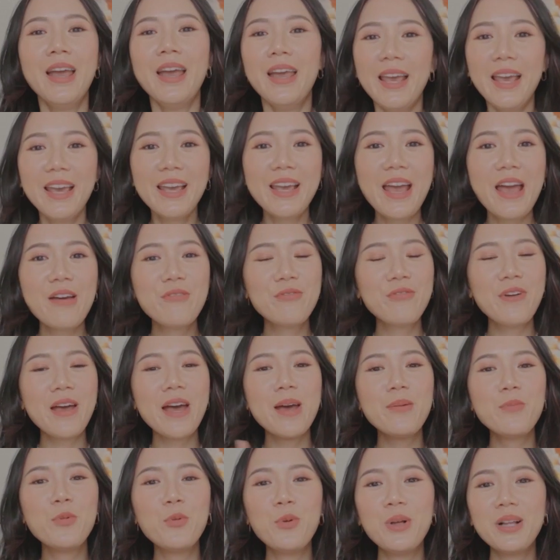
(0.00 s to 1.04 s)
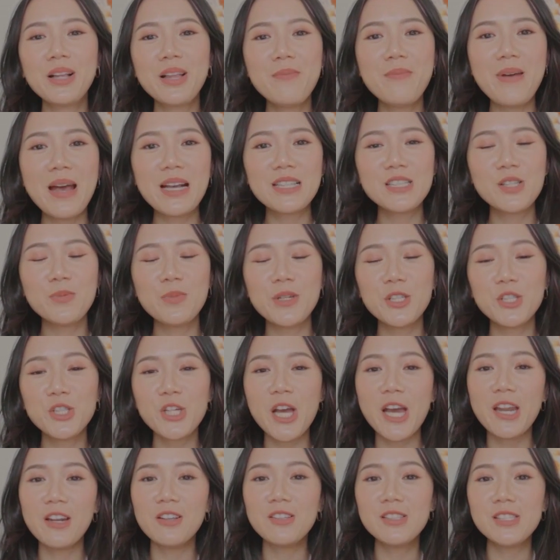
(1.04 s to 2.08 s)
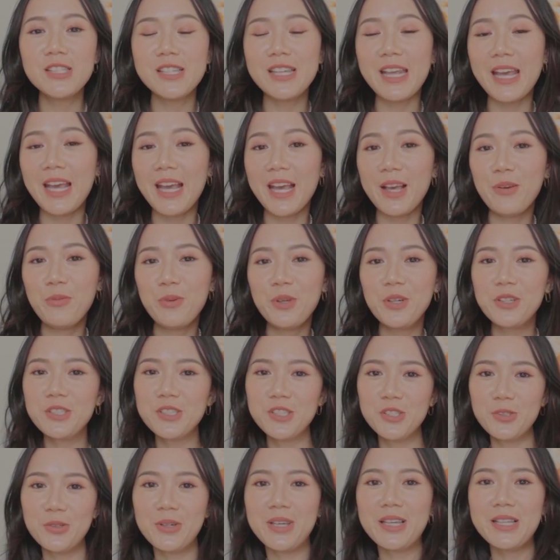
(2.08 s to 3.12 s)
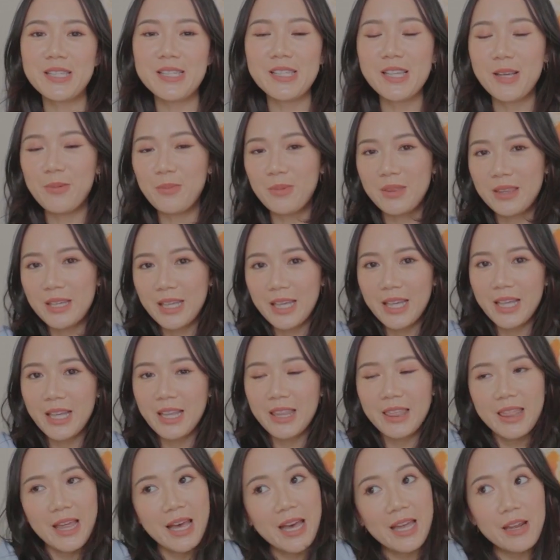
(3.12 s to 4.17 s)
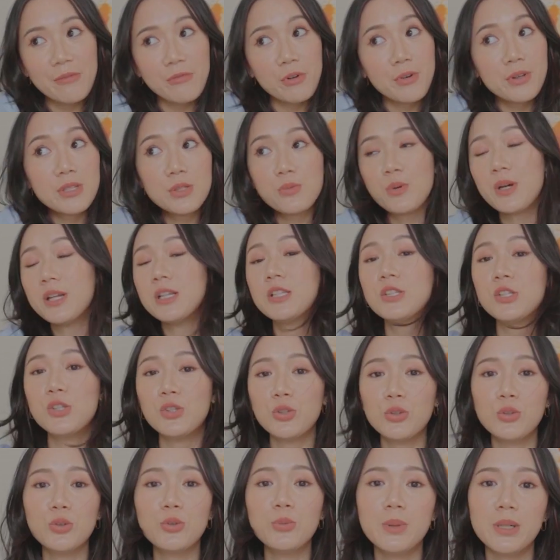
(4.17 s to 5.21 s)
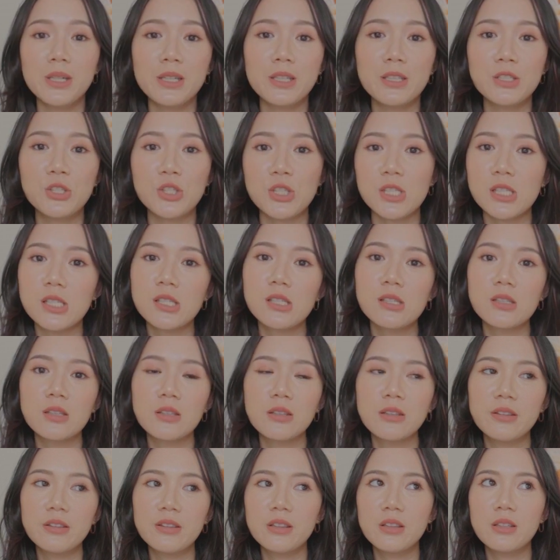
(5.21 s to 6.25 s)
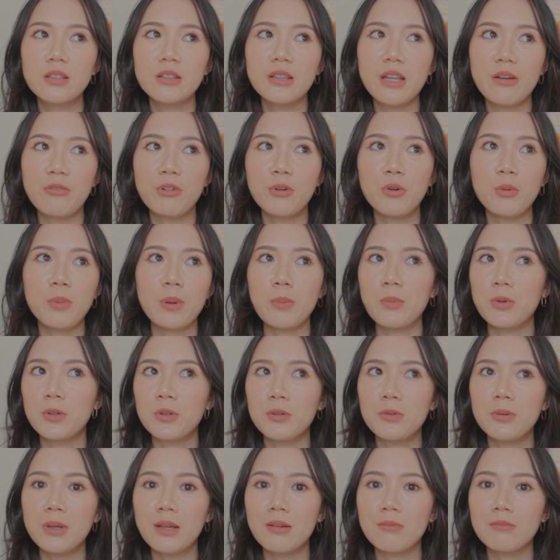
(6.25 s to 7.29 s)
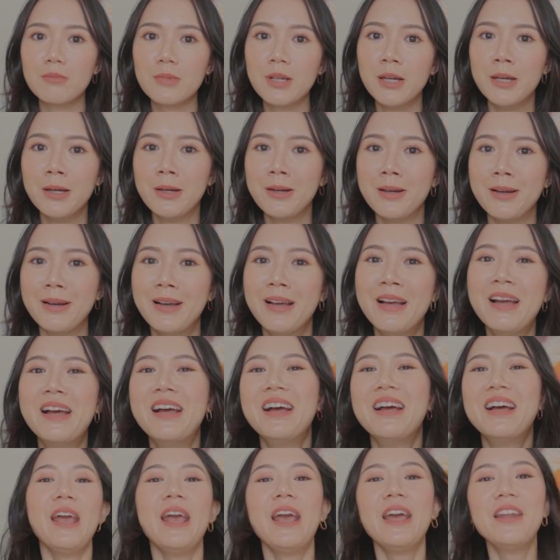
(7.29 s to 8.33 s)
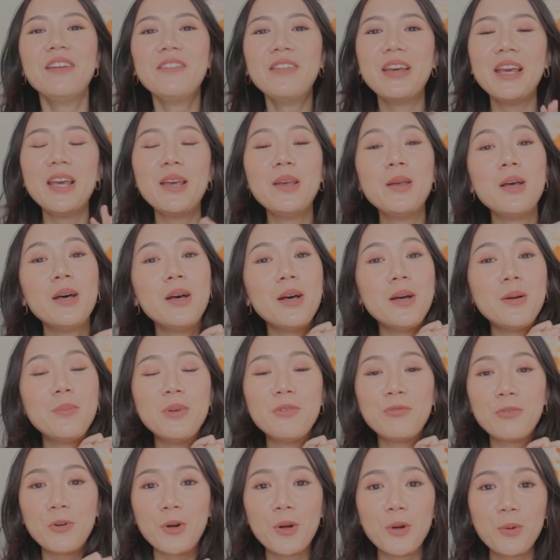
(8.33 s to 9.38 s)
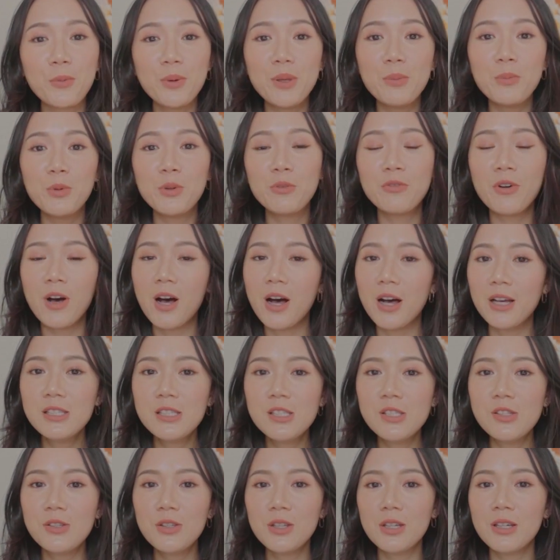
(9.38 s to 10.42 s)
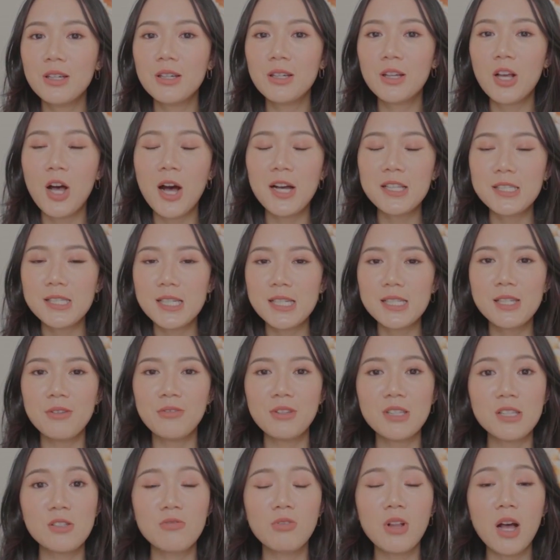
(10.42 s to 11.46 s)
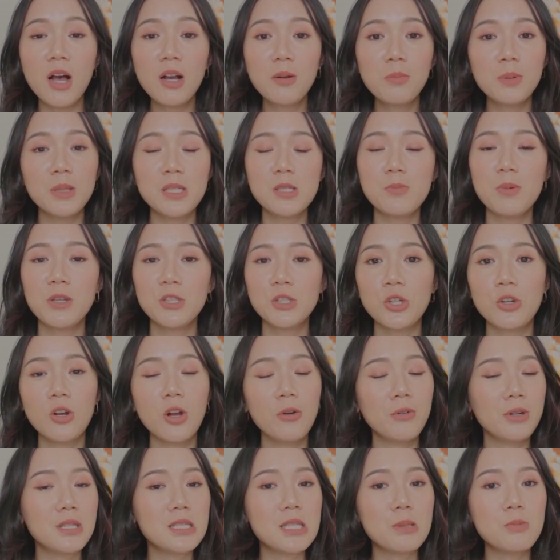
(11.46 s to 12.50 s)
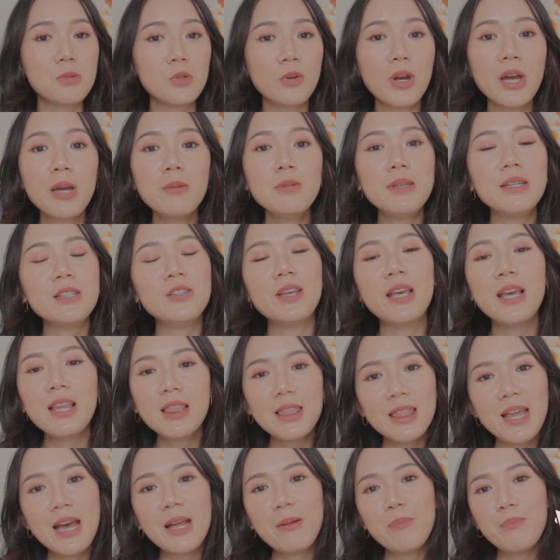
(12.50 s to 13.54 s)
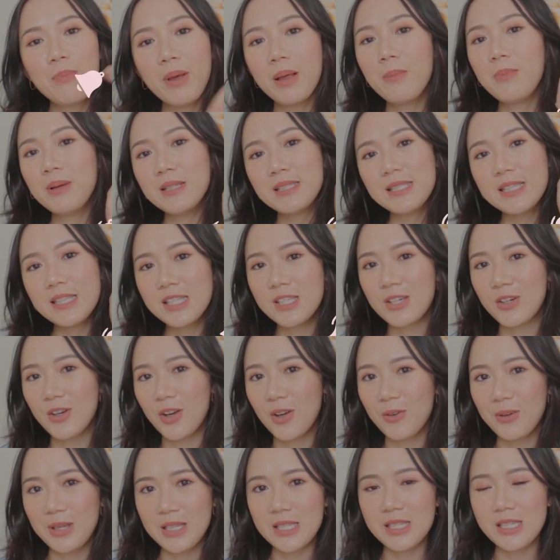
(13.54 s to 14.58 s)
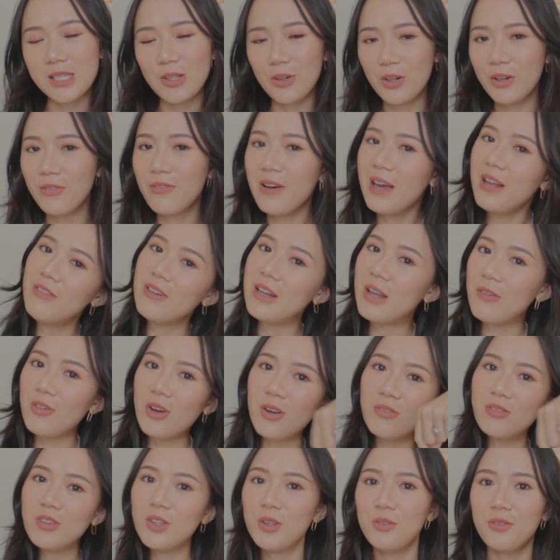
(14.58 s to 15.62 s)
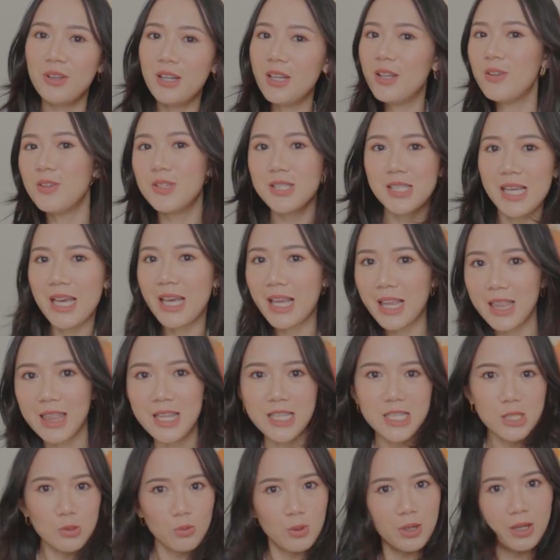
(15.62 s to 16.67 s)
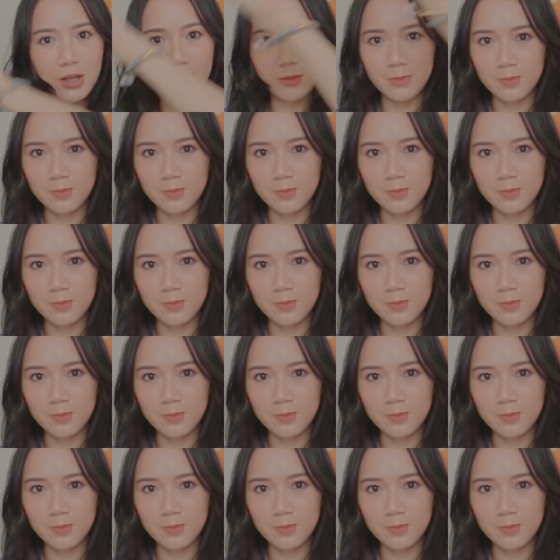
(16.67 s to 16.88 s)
Hey Cam Fam, welcome back to my channel. Today we are doing something that I've always wanted to do but just never remember doing. Anyway, before we move on to the contents of this vlog, please make sure you're already subscribed and you hit that bell button so you're always notified whenever new videos like this one.